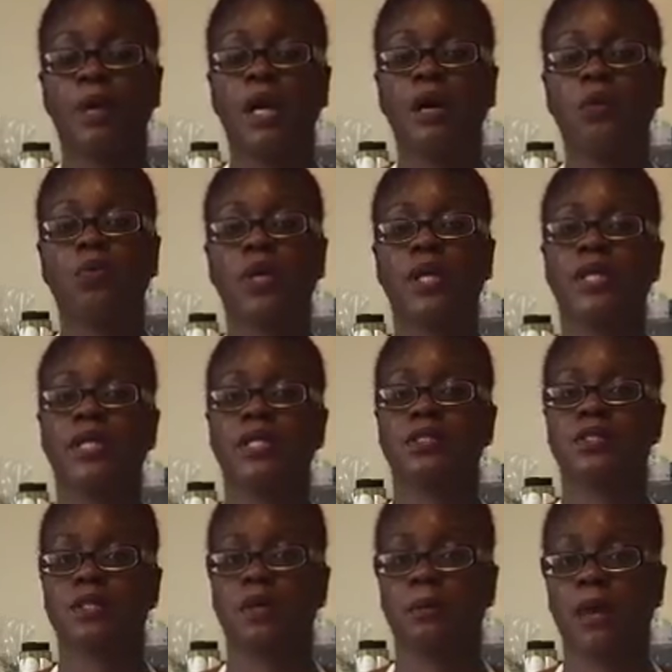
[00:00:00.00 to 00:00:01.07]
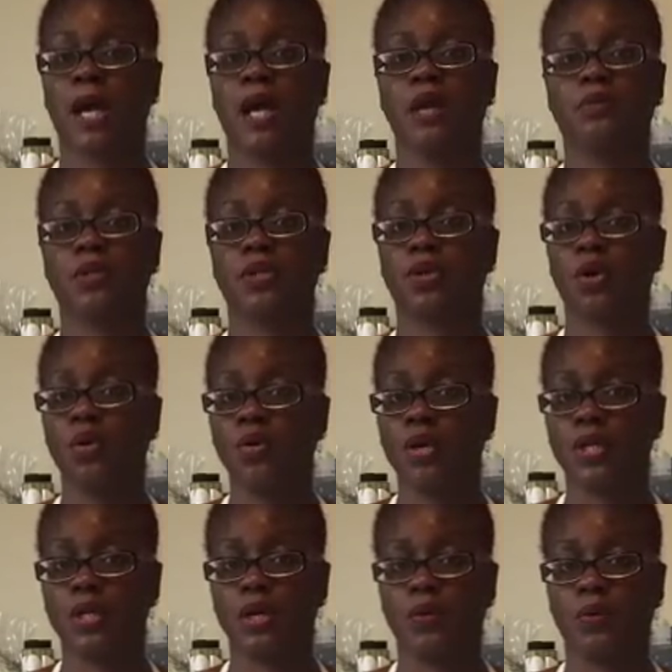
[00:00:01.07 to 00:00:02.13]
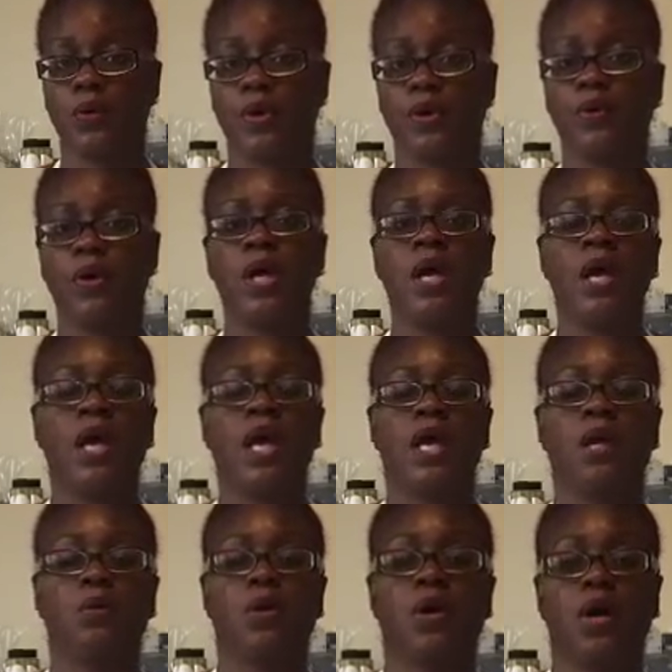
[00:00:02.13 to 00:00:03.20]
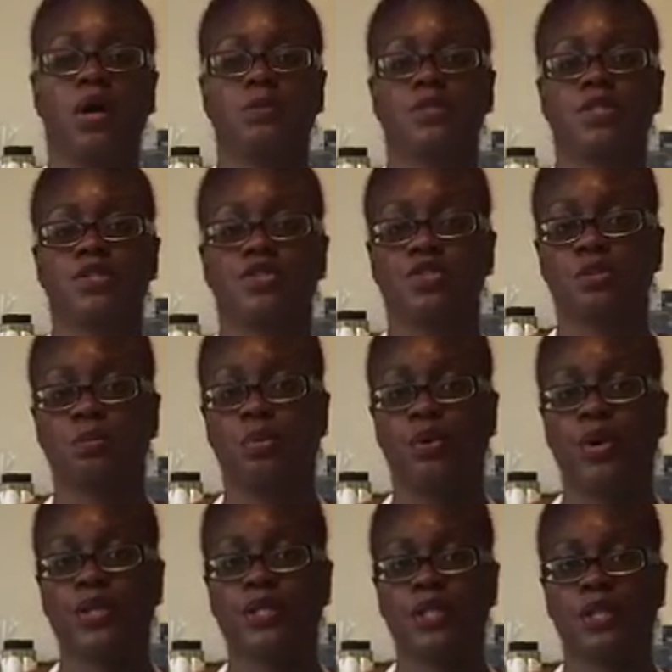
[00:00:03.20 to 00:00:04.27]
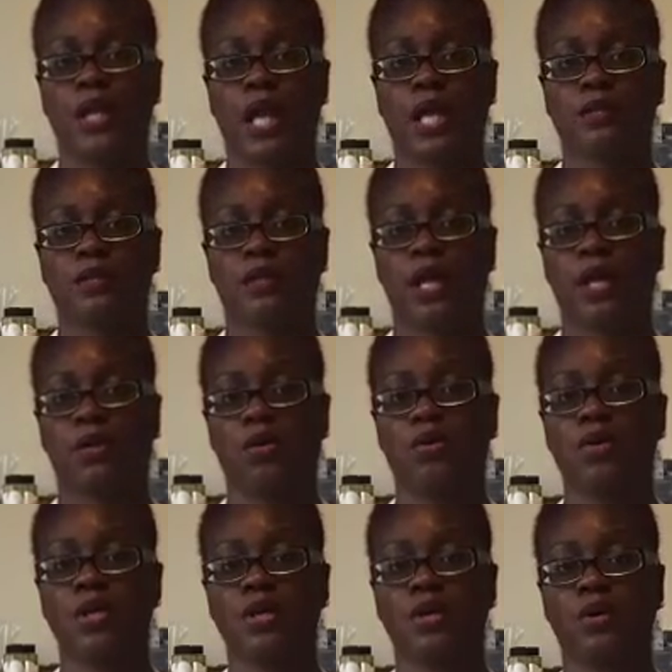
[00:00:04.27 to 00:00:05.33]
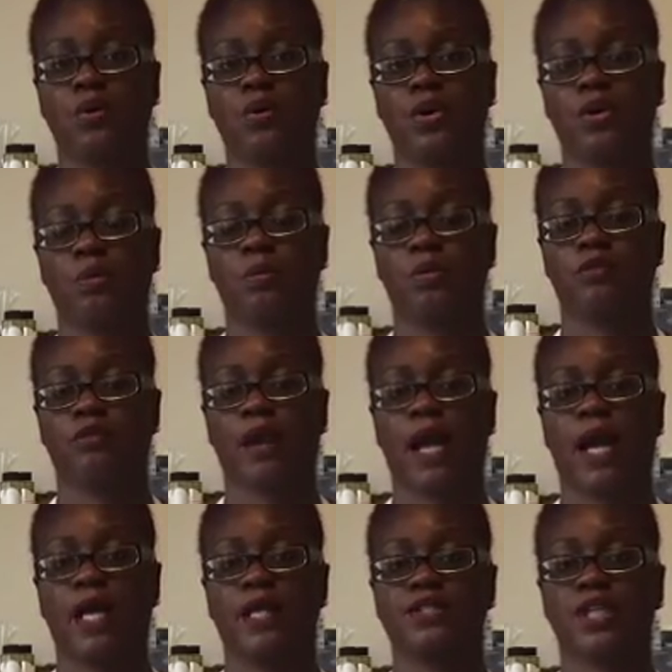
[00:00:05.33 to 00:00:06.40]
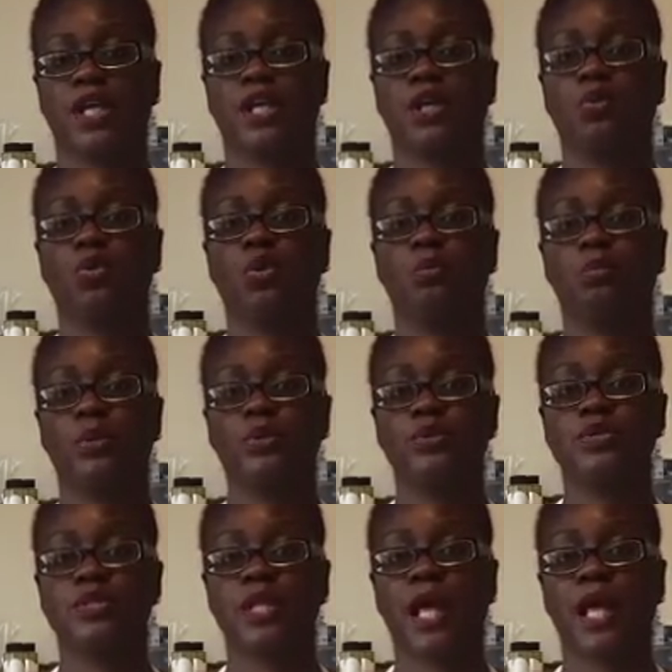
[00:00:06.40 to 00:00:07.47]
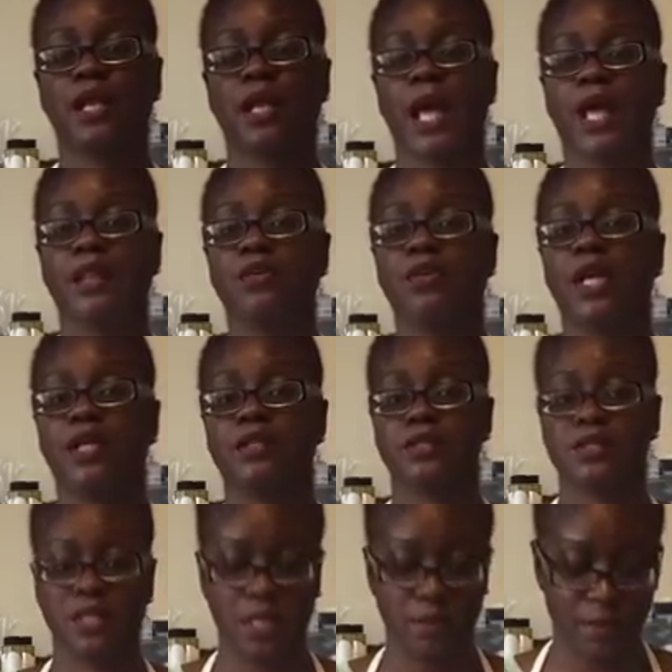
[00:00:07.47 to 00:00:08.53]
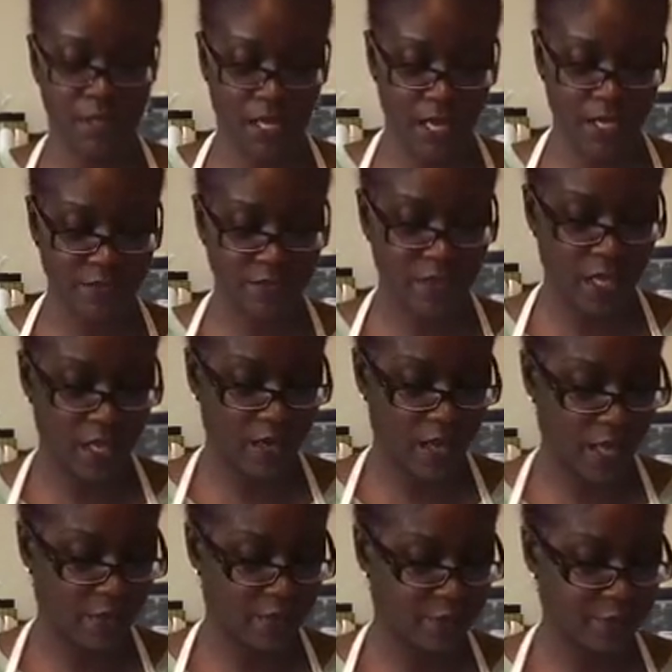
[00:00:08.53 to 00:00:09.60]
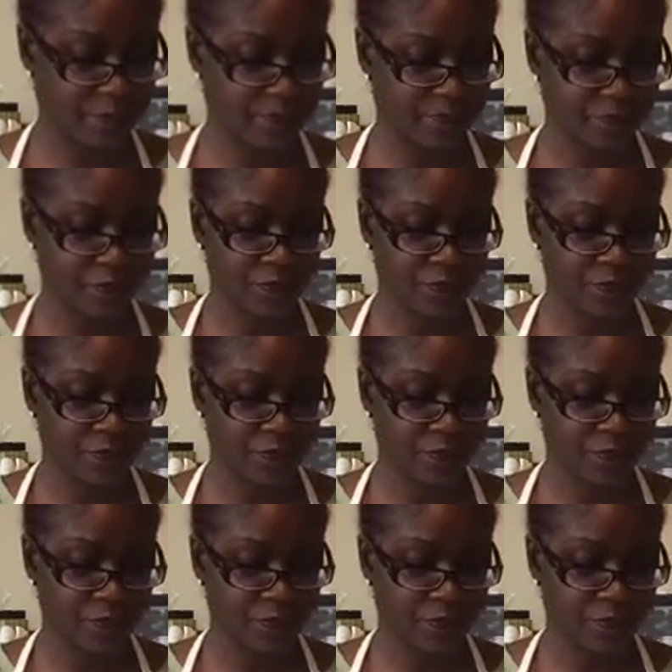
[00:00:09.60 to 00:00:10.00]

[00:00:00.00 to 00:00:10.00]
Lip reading: but when it is combined with coconut oil, it will help to support the lather that coconut oil provides, and it will boost that lather and stabilize that lather.